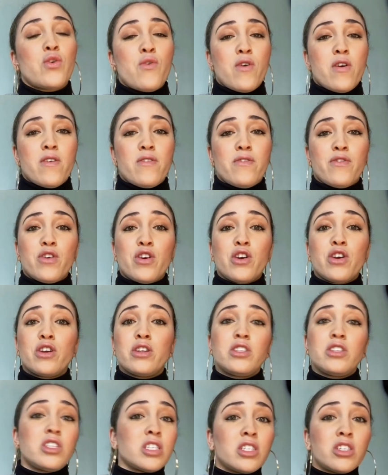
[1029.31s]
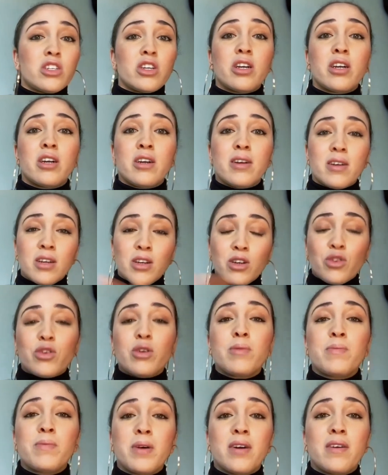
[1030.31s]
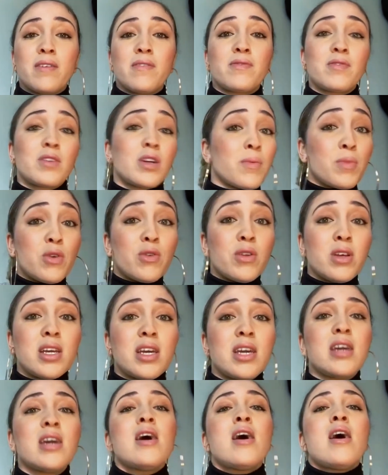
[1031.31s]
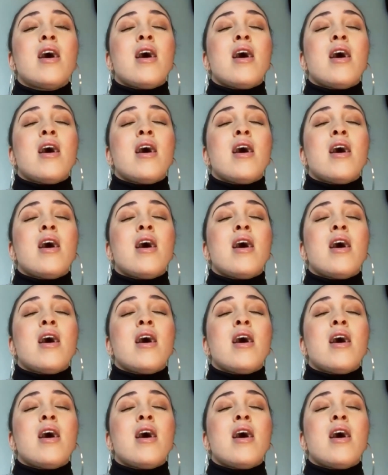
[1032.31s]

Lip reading: or for just your group of community.